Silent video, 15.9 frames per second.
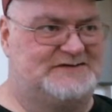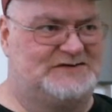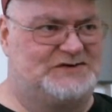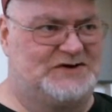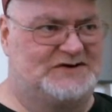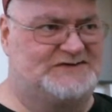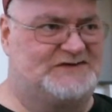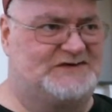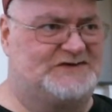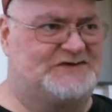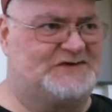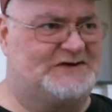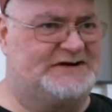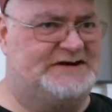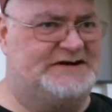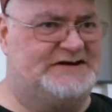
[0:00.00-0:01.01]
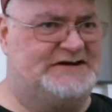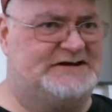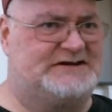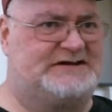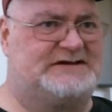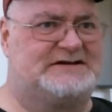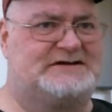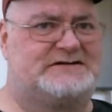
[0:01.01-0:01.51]
Justice
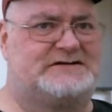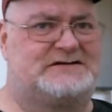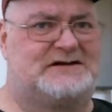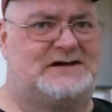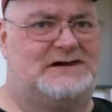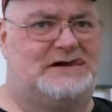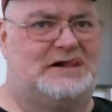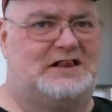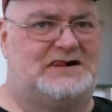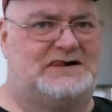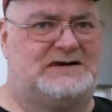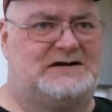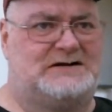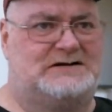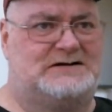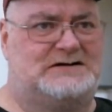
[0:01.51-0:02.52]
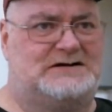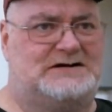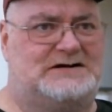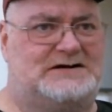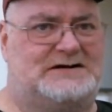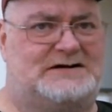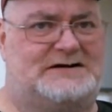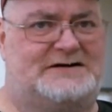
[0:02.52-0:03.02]
League,
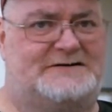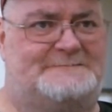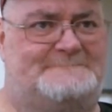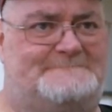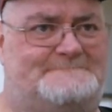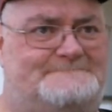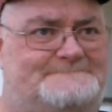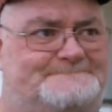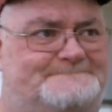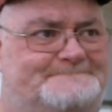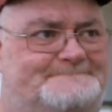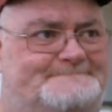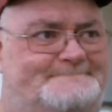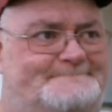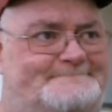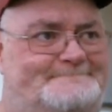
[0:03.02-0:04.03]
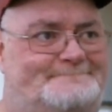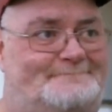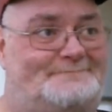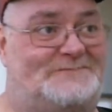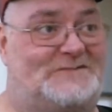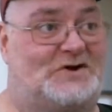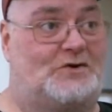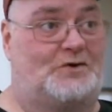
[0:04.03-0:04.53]
of
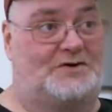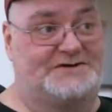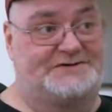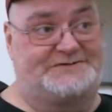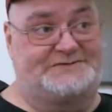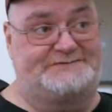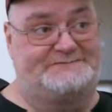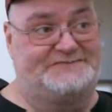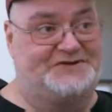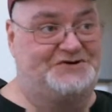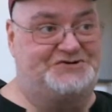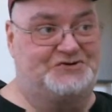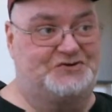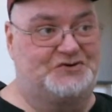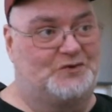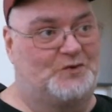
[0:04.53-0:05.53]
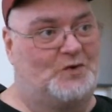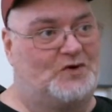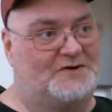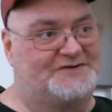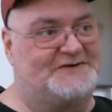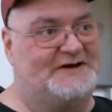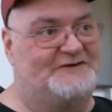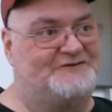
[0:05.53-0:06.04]
course, the Joker War
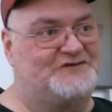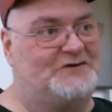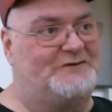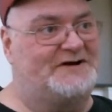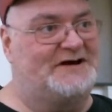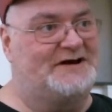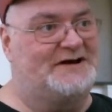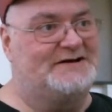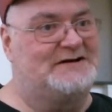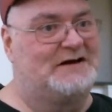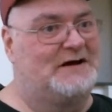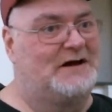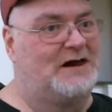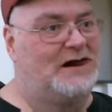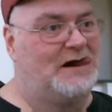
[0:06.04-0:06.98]
stuff going on,